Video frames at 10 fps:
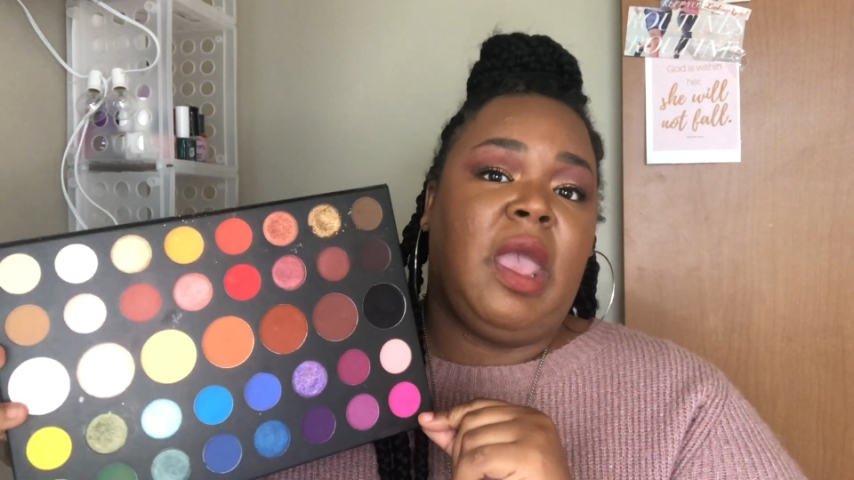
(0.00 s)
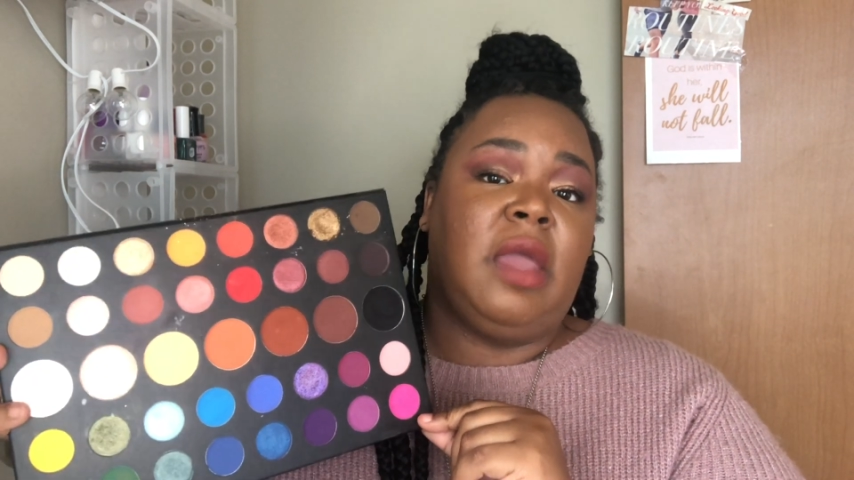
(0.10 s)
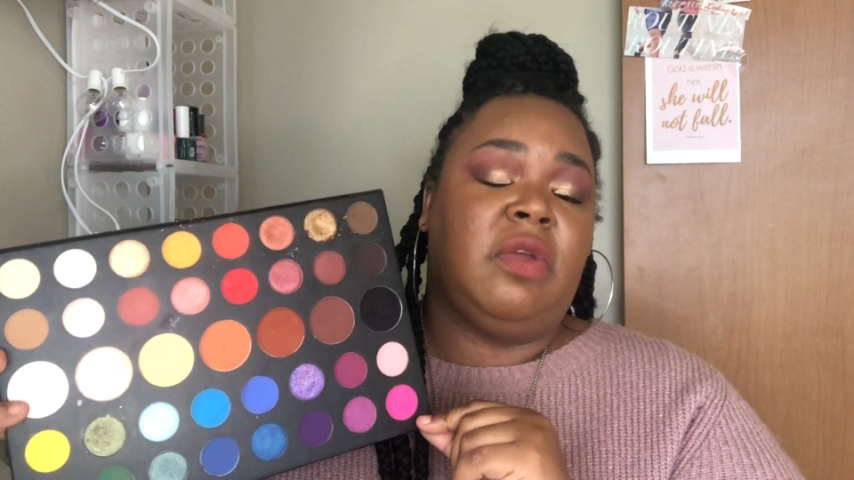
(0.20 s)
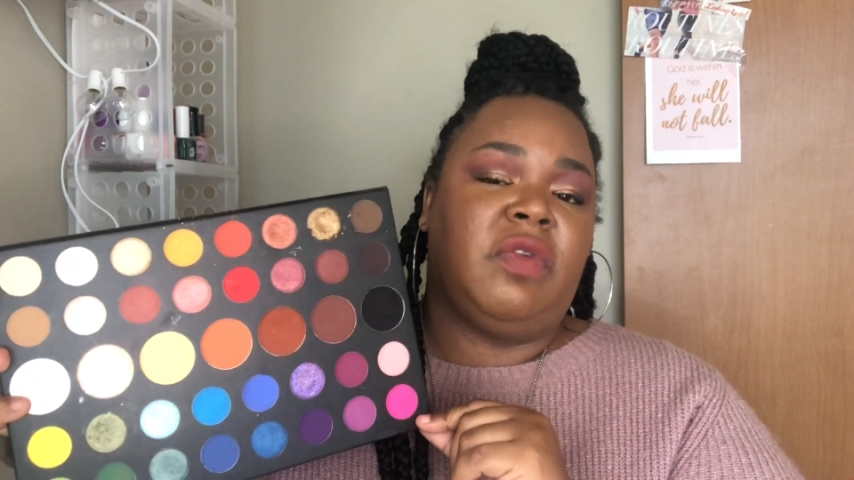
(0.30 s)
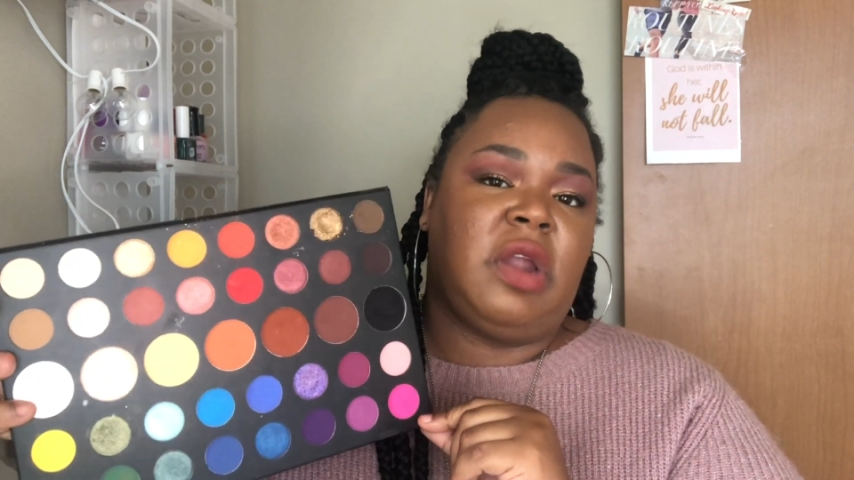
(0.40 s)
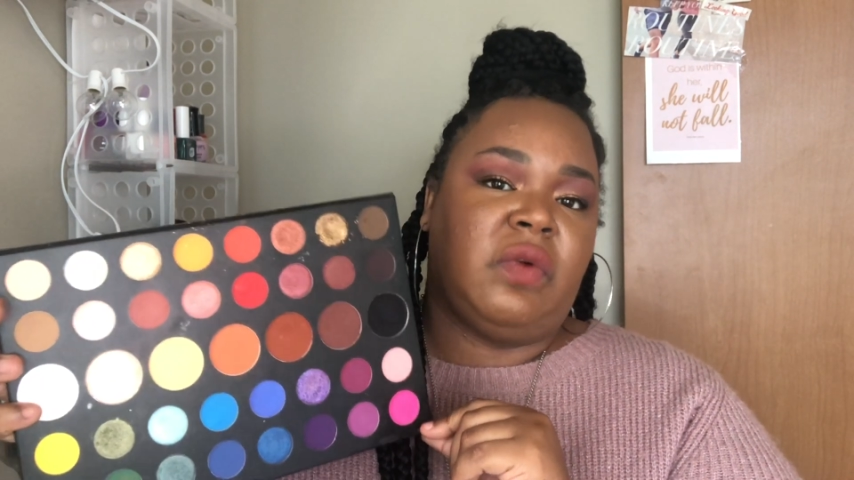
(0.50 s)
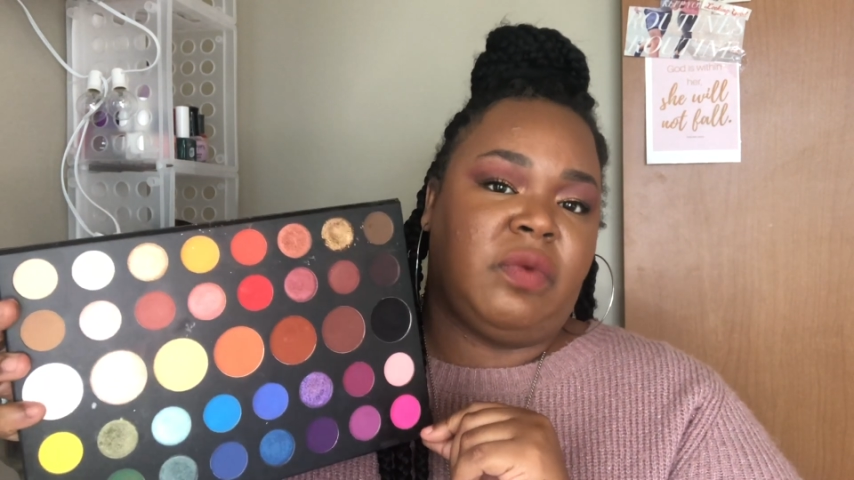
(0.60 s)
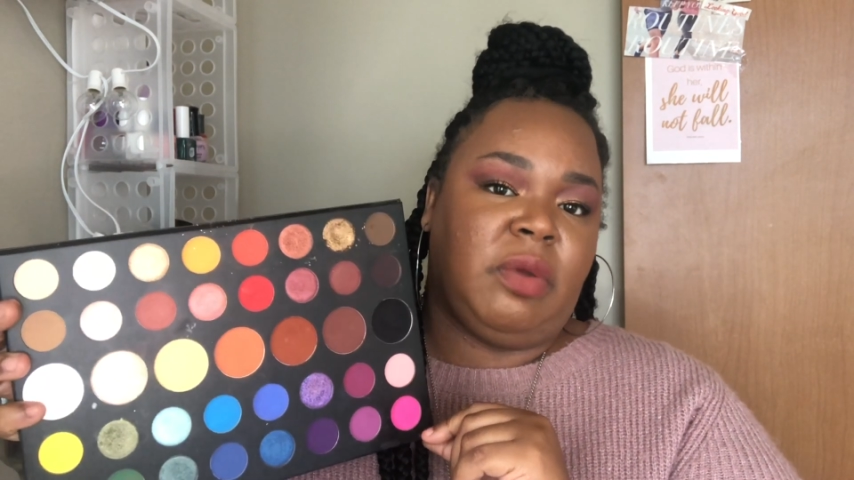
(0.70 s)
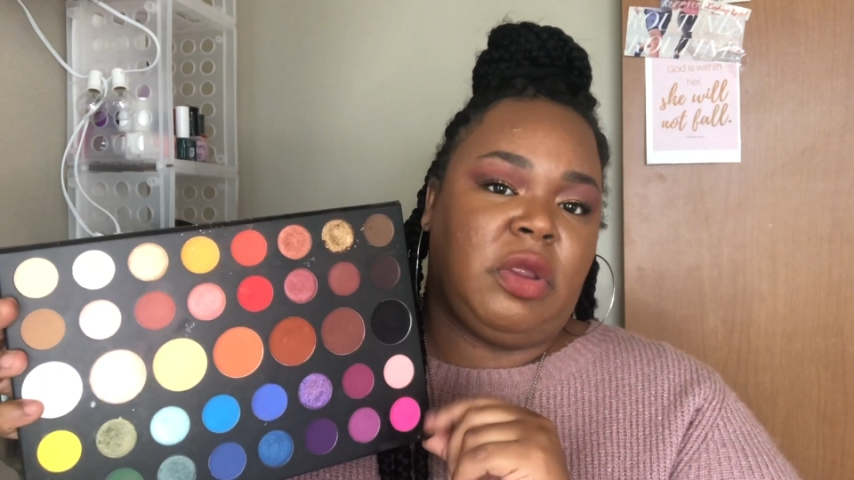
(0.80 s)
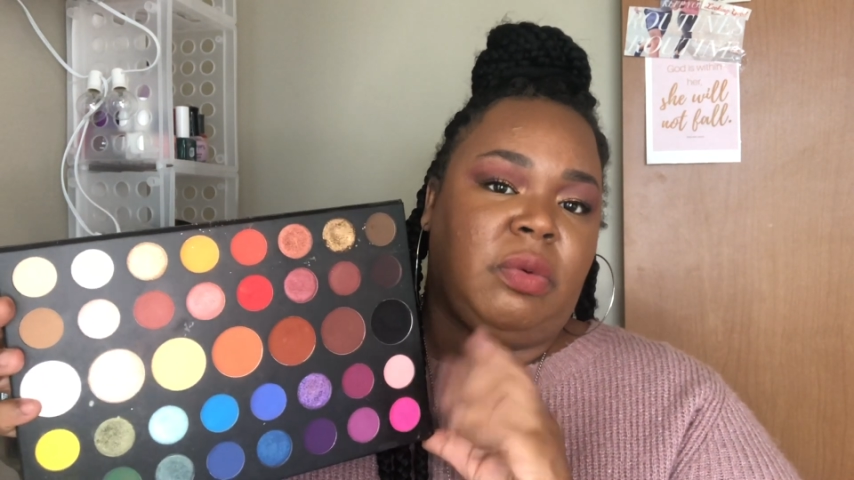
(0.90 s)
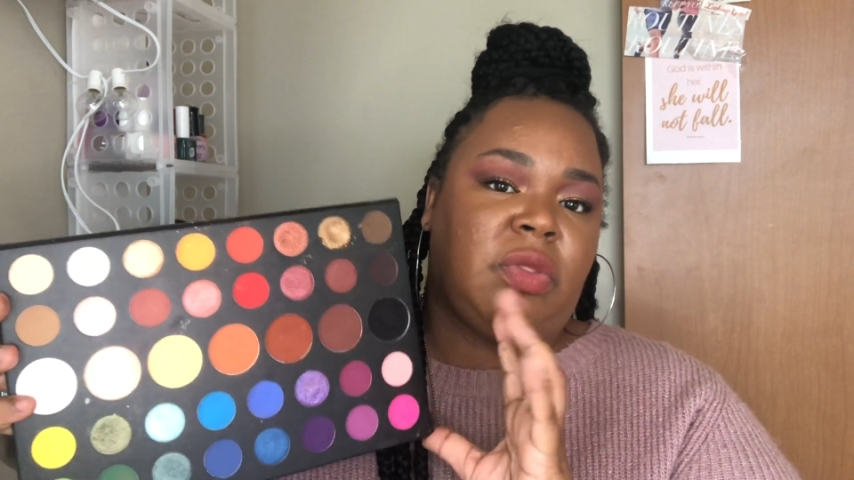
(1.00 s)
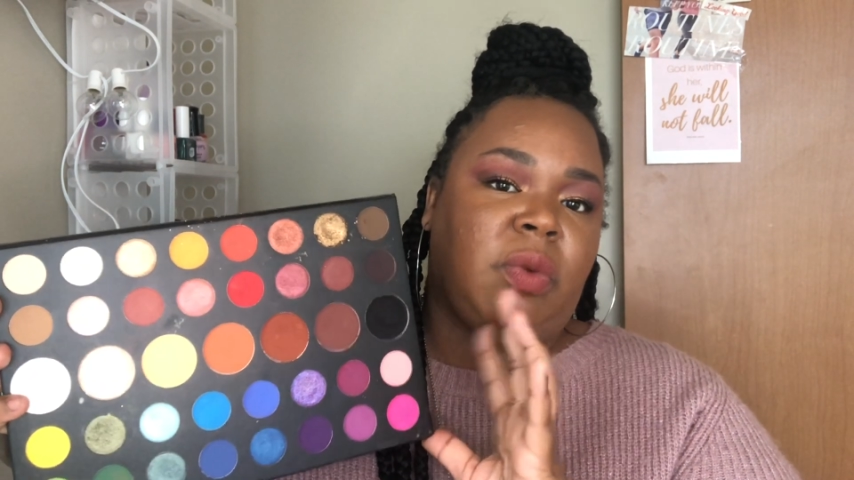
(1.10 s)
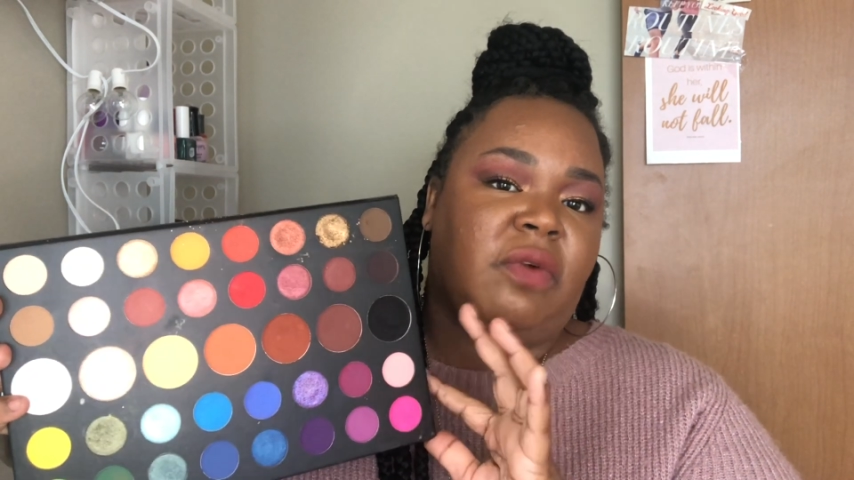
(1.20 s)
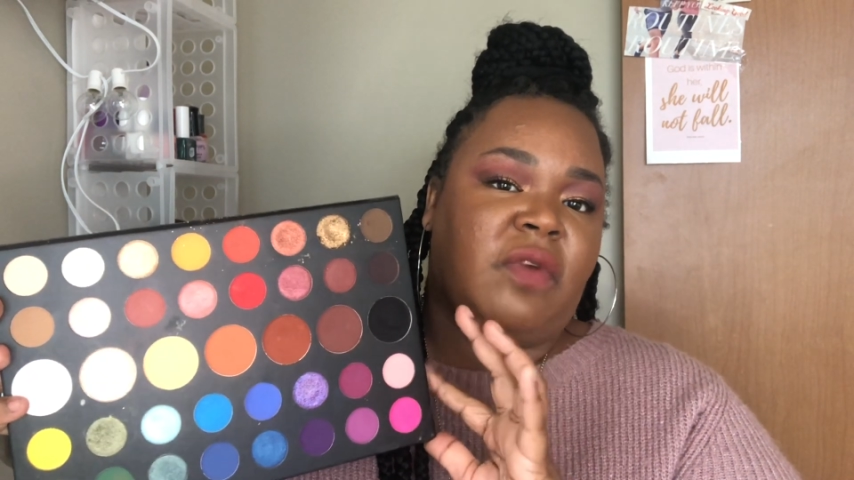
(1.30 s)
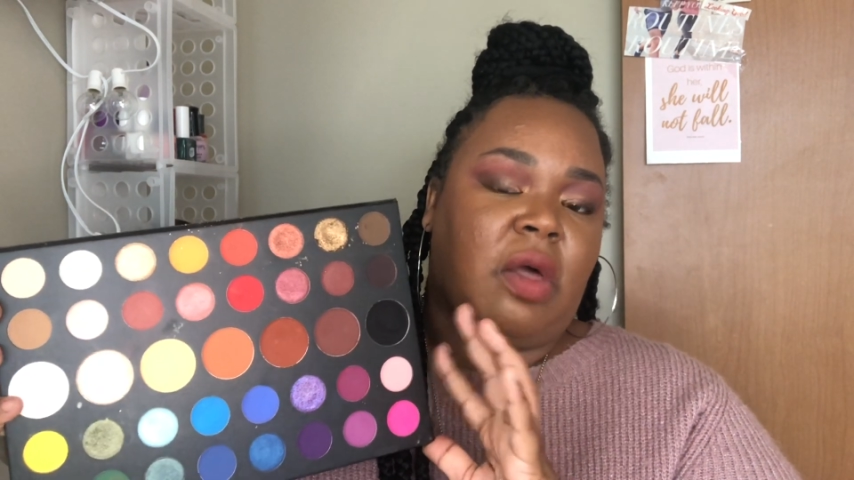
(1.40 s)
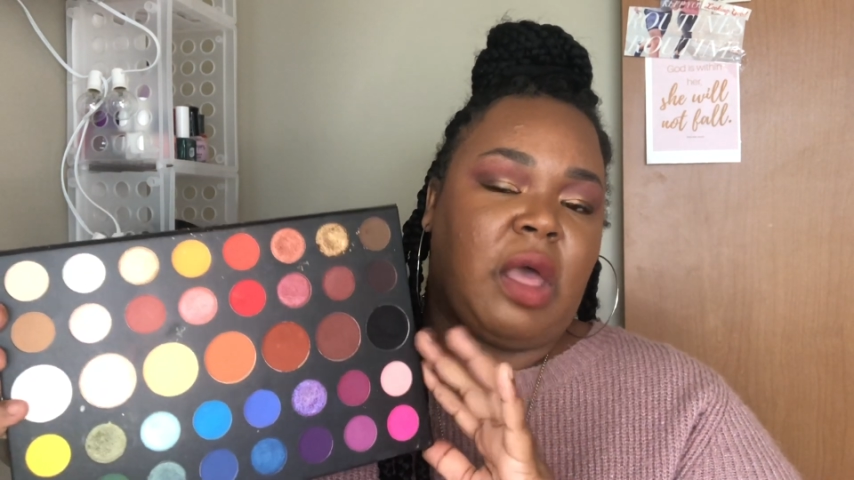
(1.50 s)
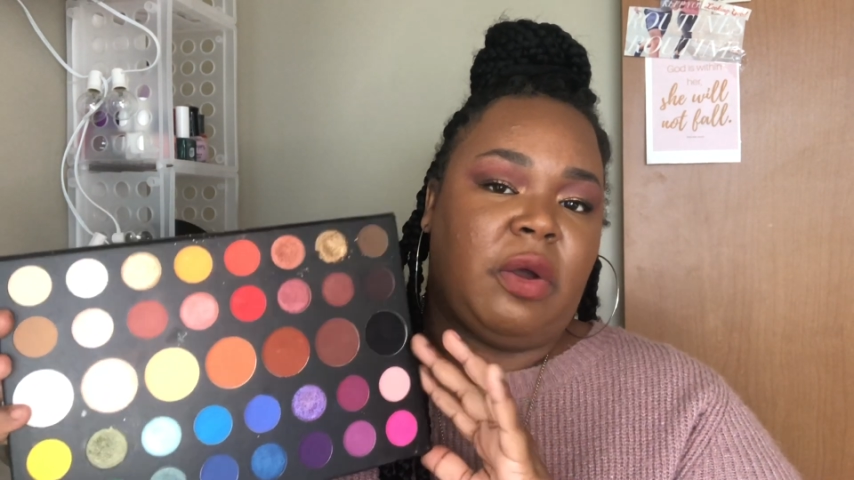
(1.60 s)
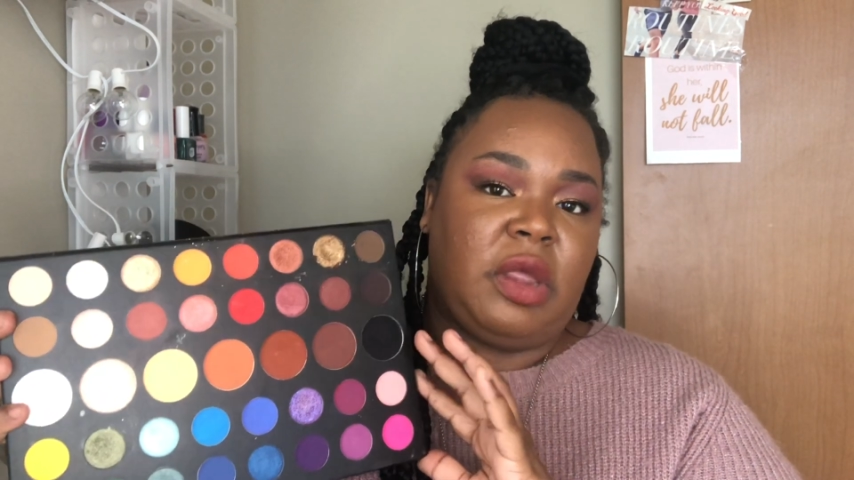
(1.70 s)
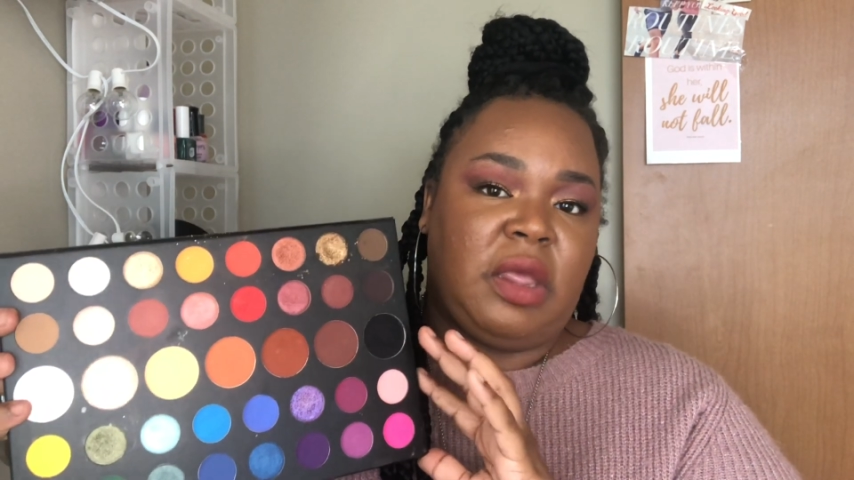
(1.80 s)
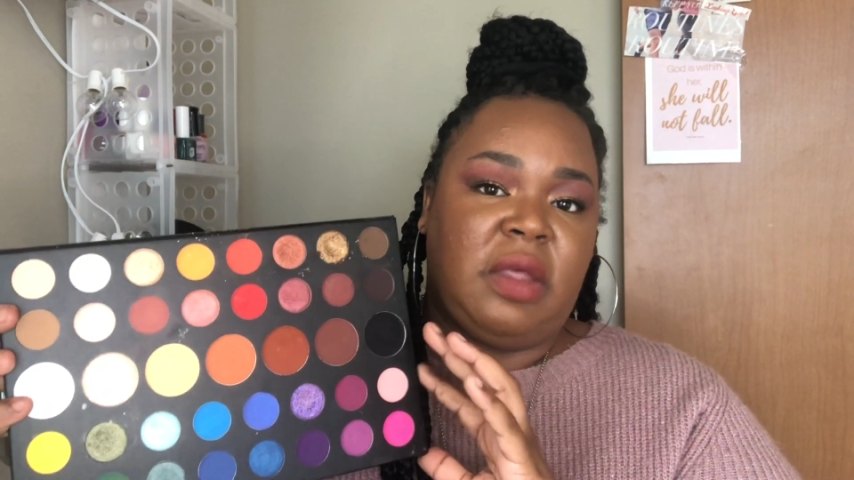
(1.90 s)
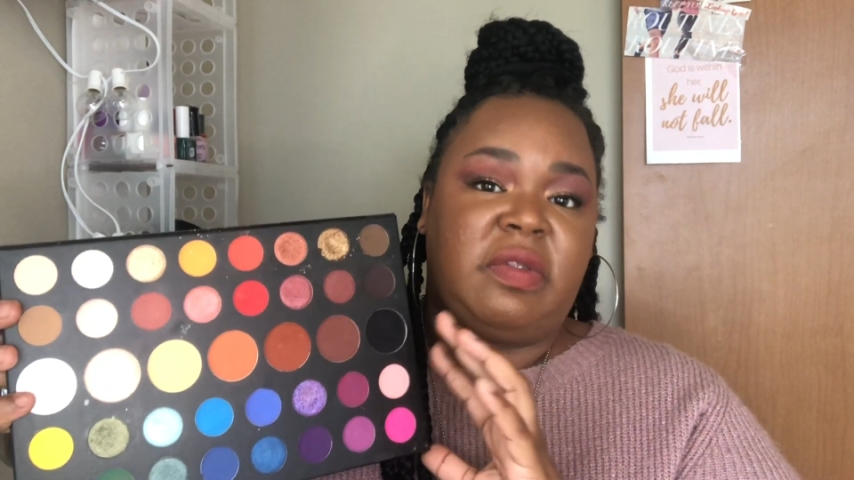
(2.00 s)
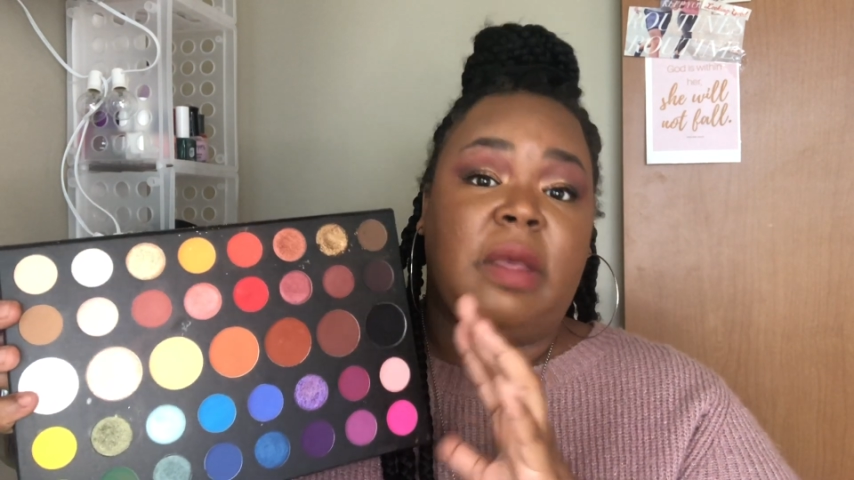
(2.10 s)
And if you're not familiar with what fallout is,